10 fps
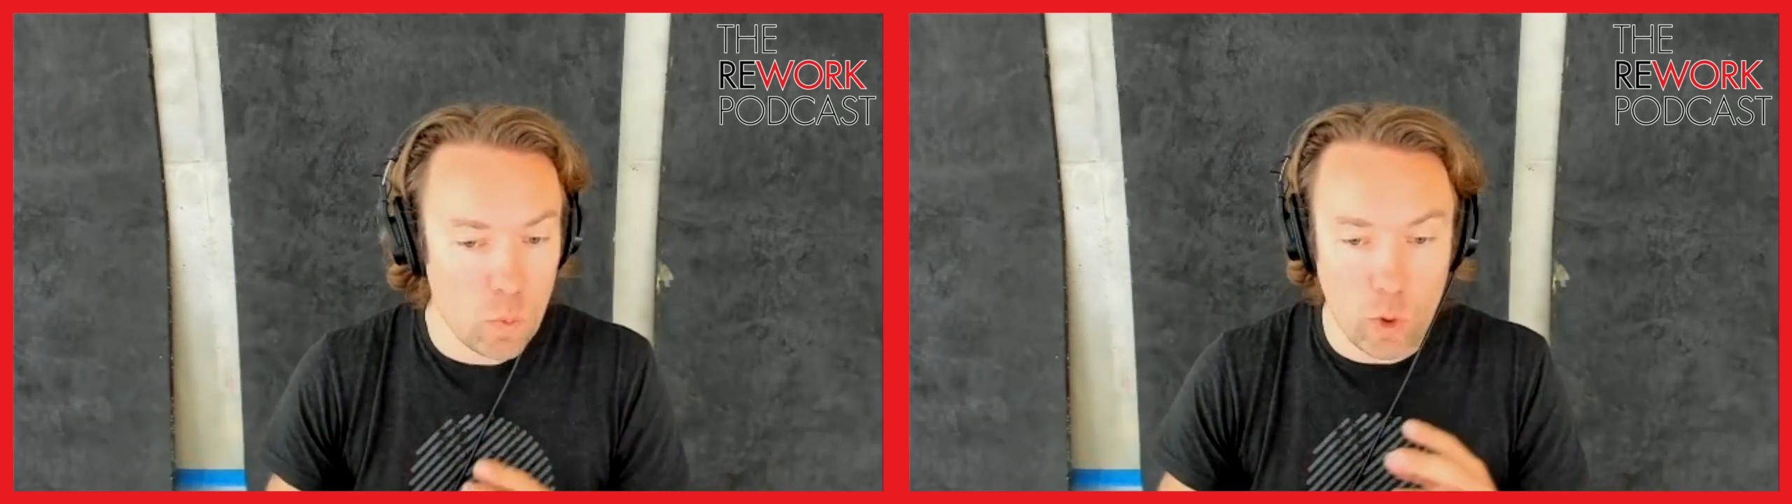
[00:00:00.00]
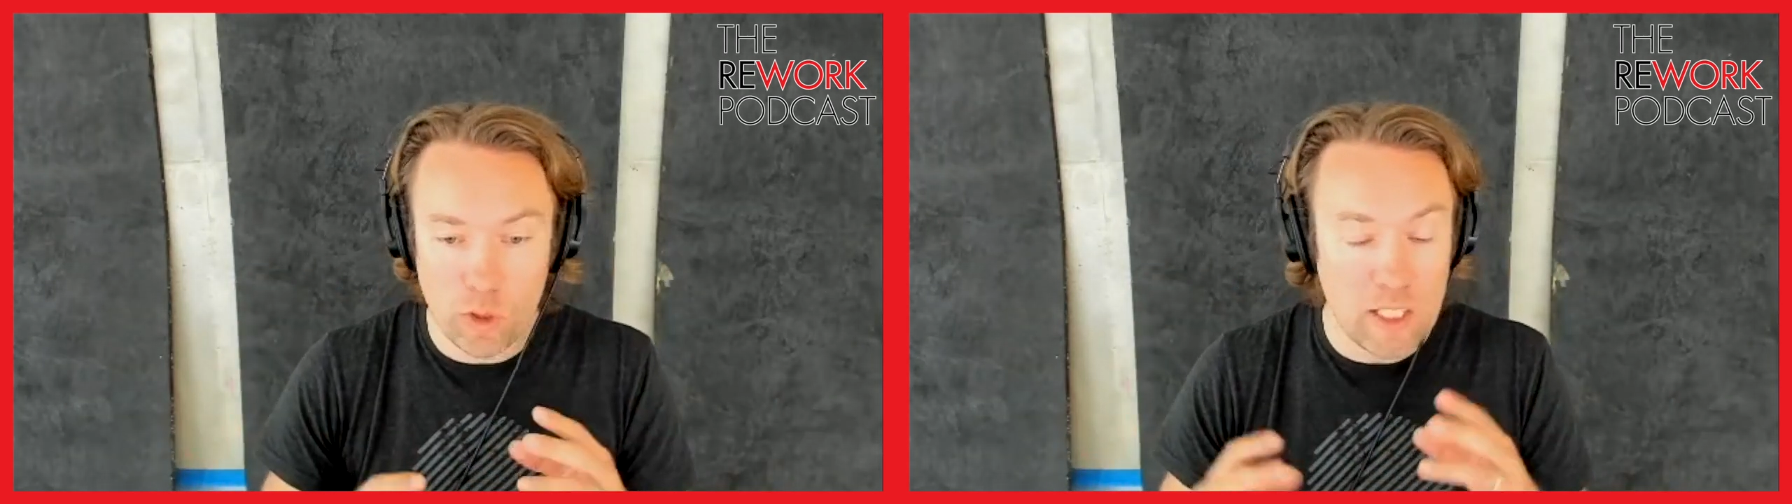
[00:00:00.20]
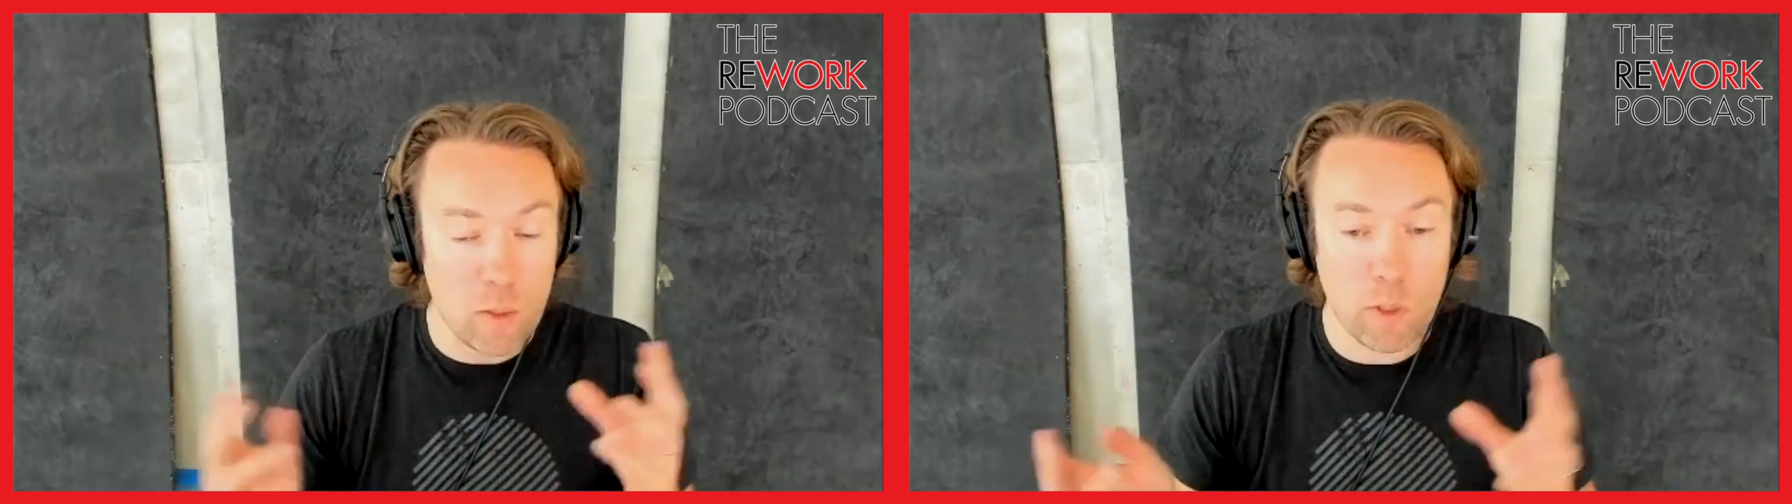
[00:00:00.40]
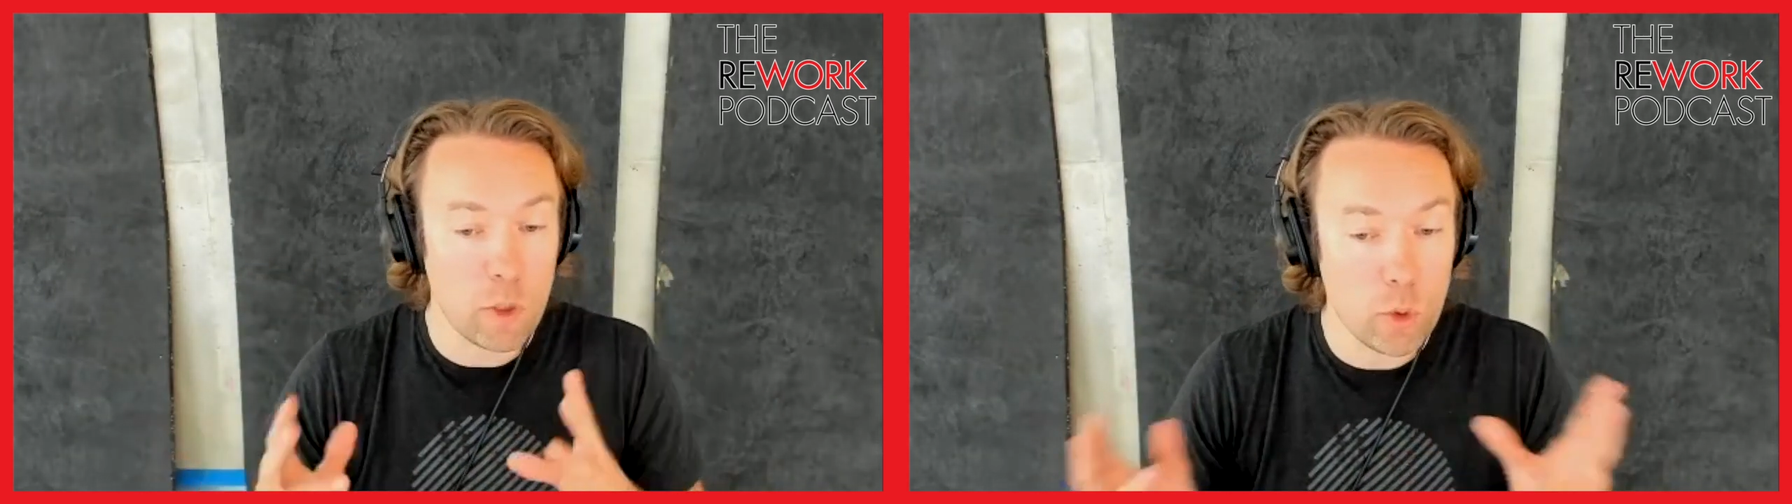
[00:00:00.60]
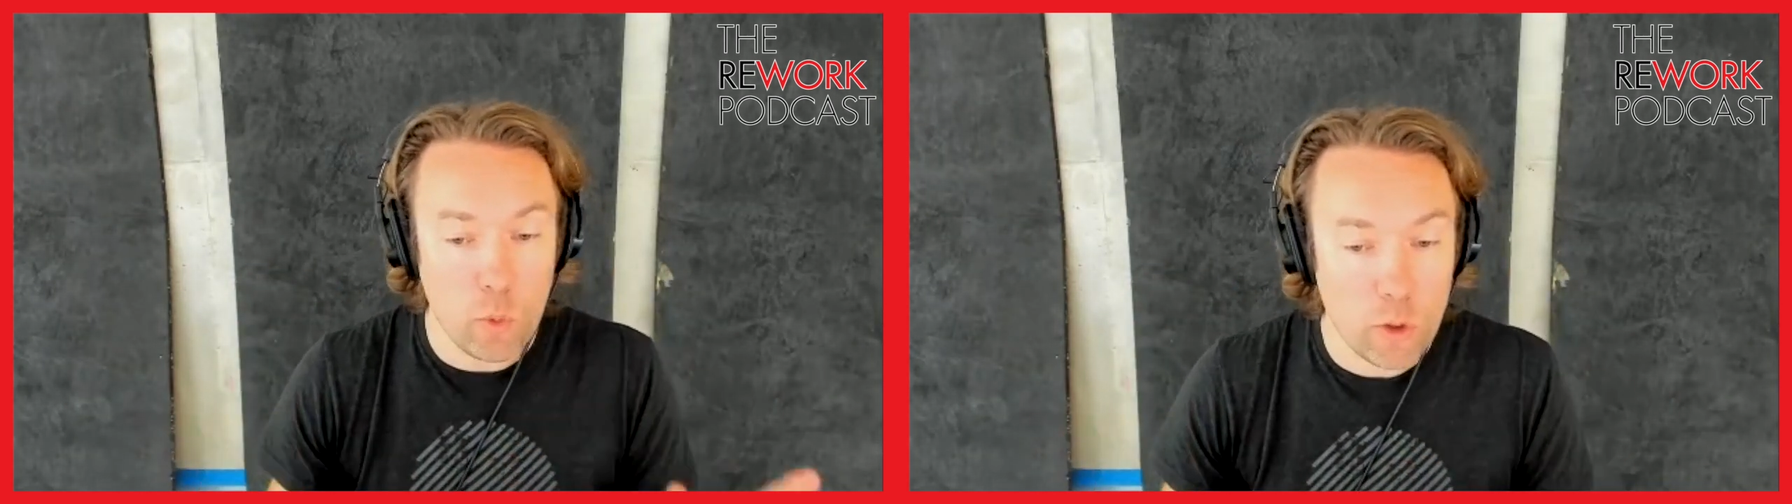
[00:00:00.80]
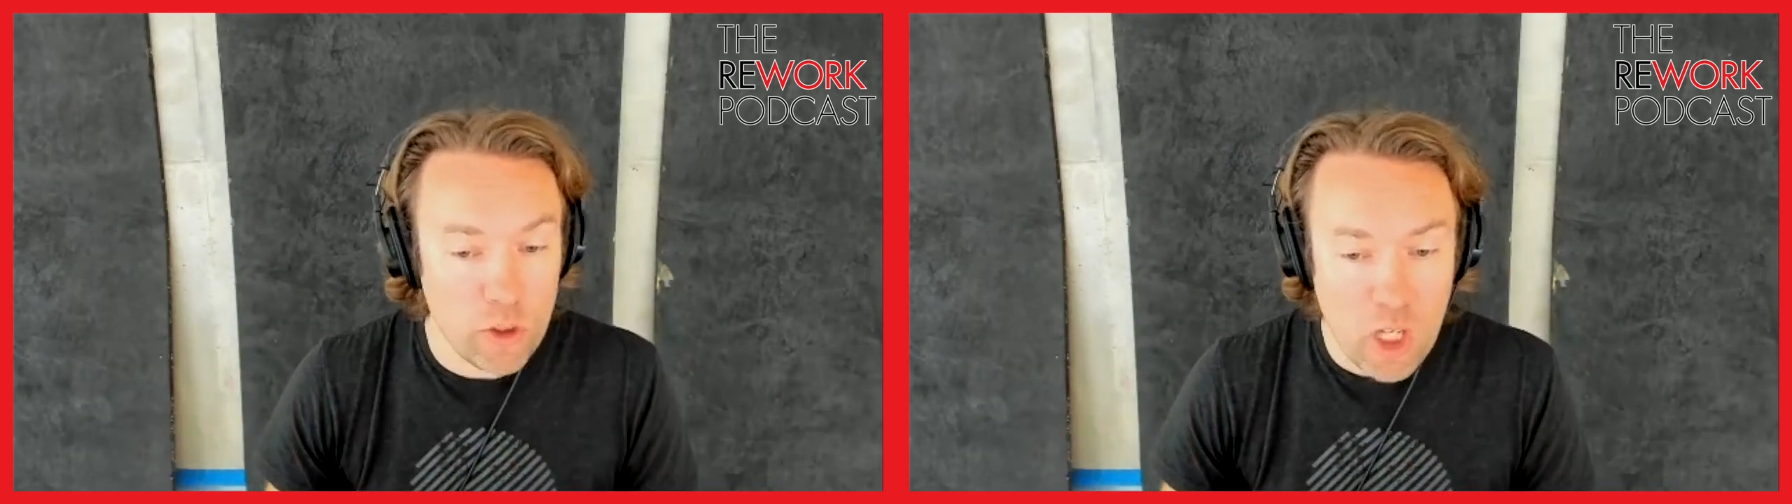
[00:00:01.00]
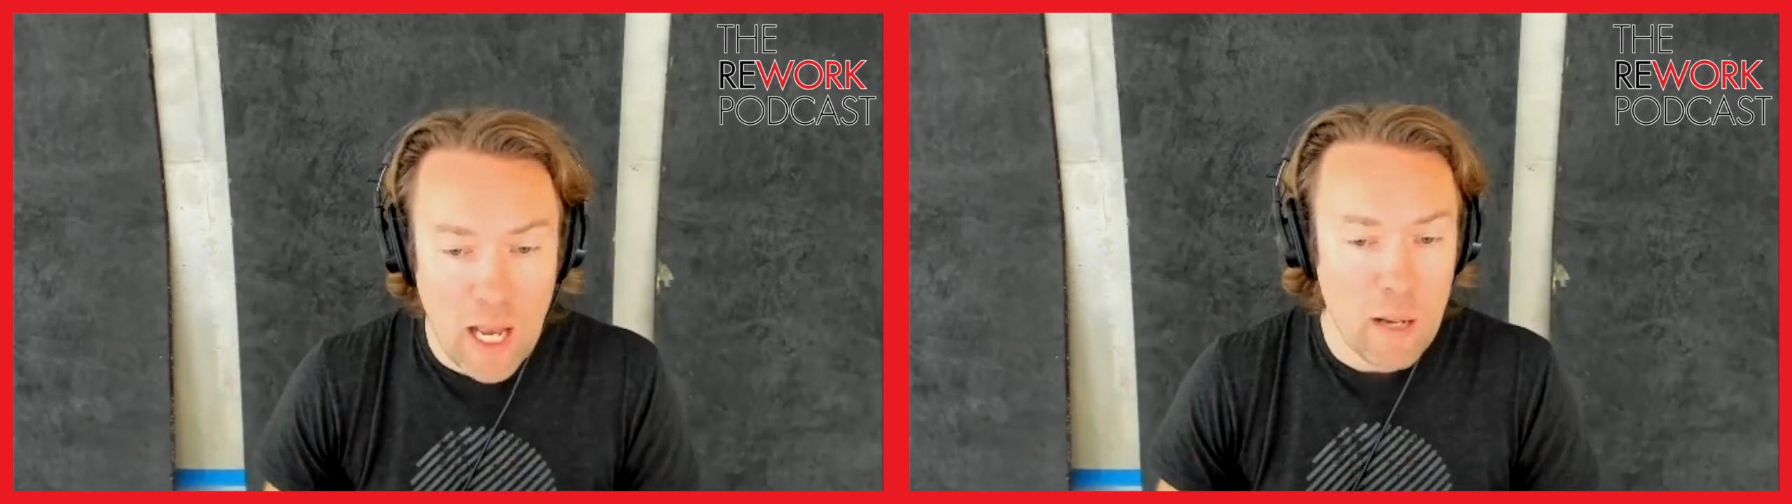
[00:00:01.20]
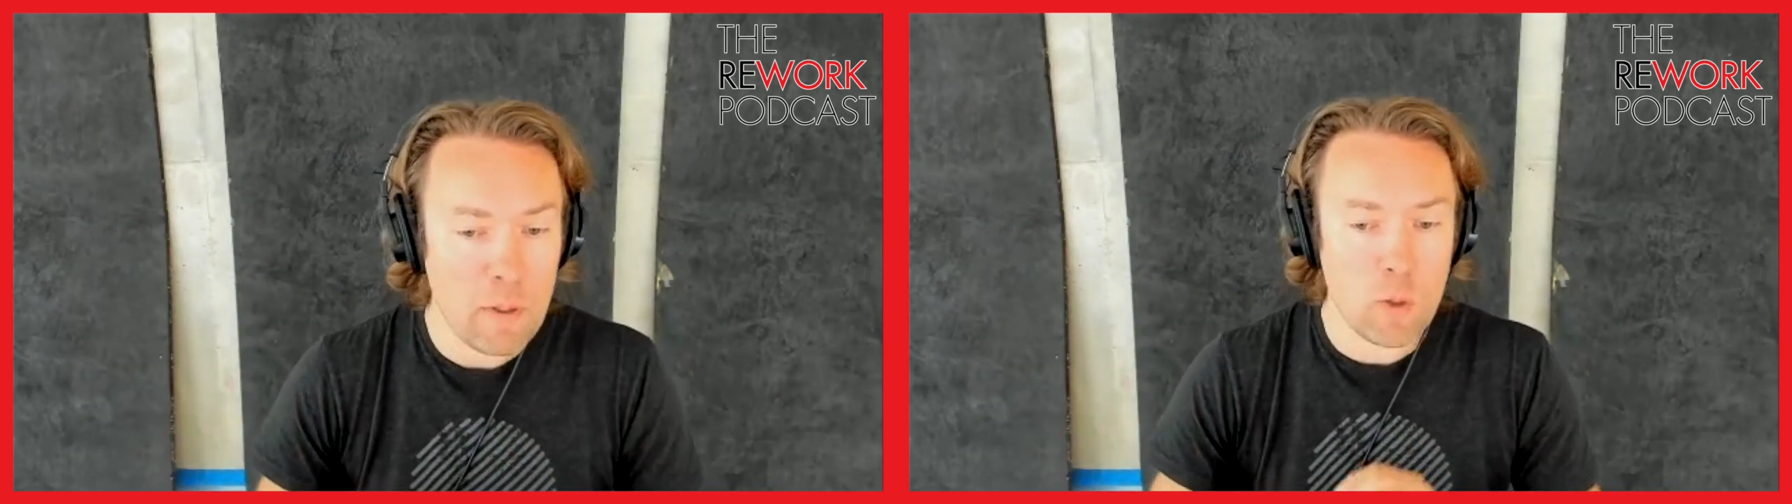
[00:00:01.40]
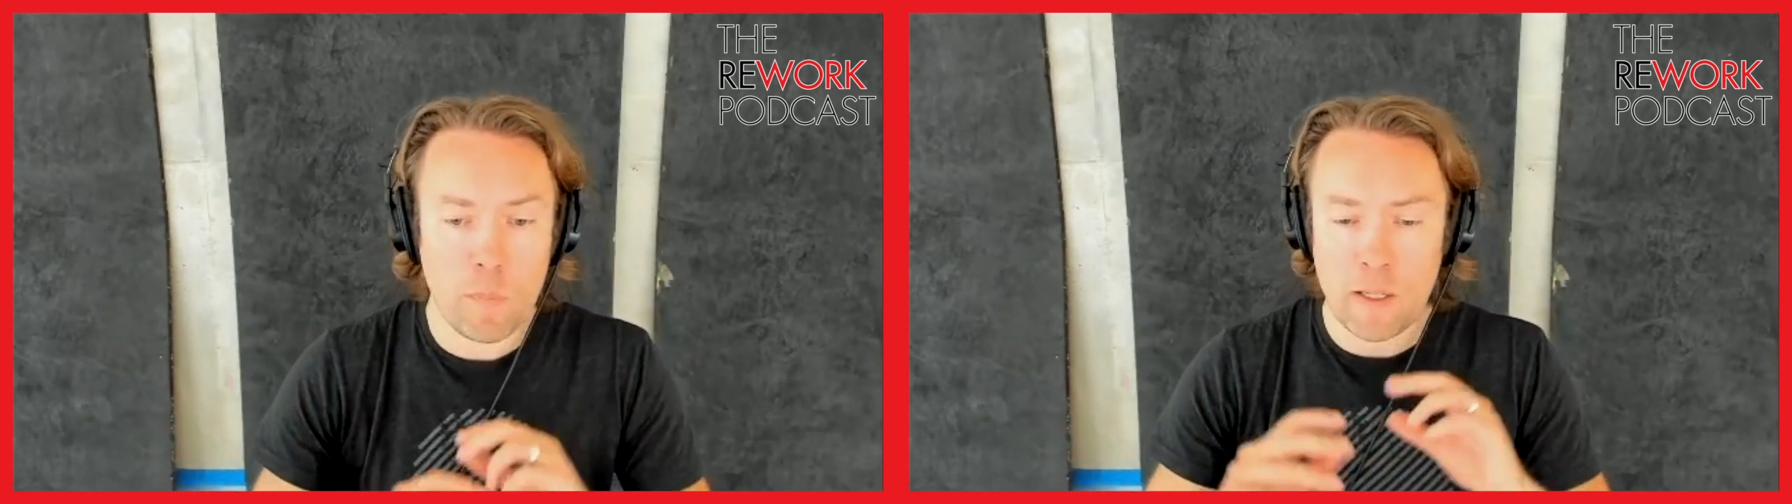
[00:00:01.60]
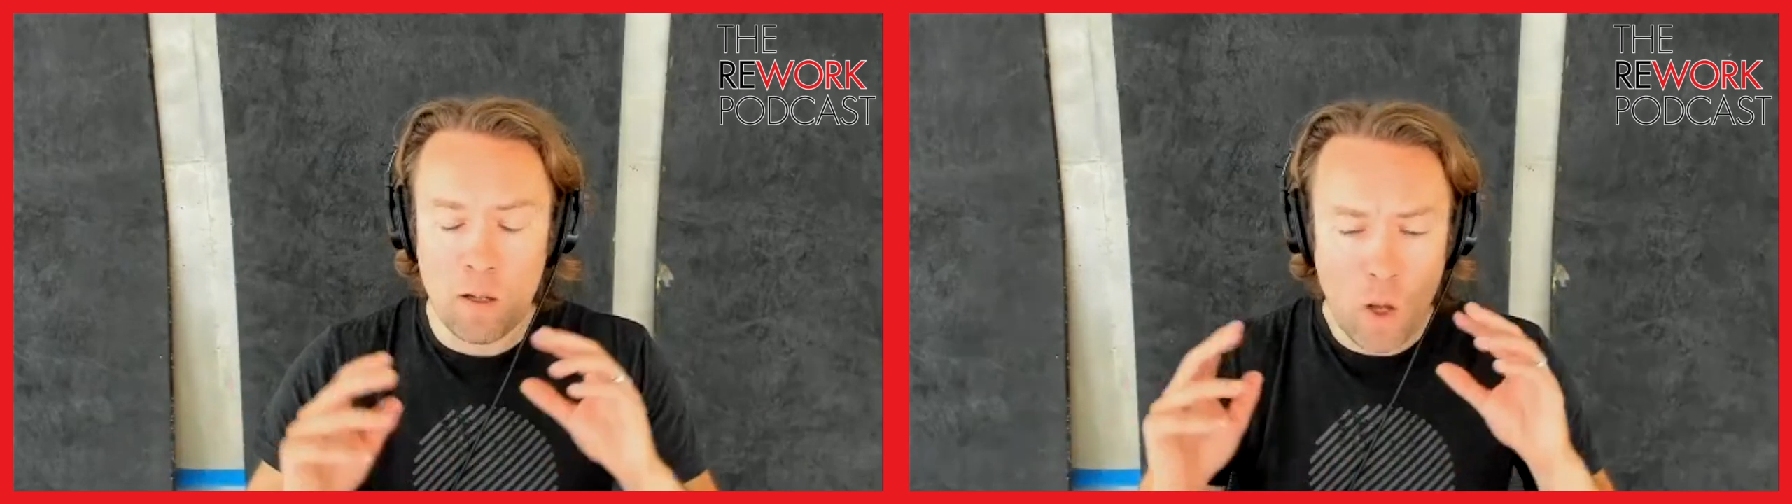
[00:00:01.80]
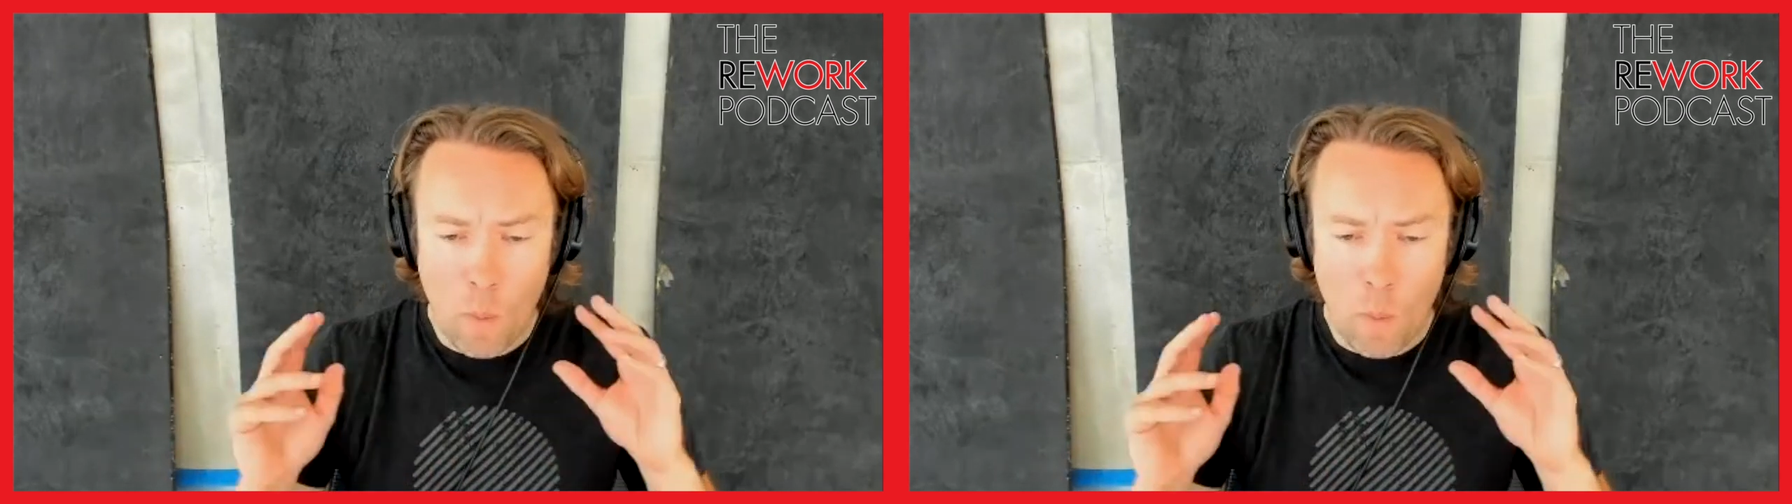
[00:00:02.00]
where that's something you do all the time and you pick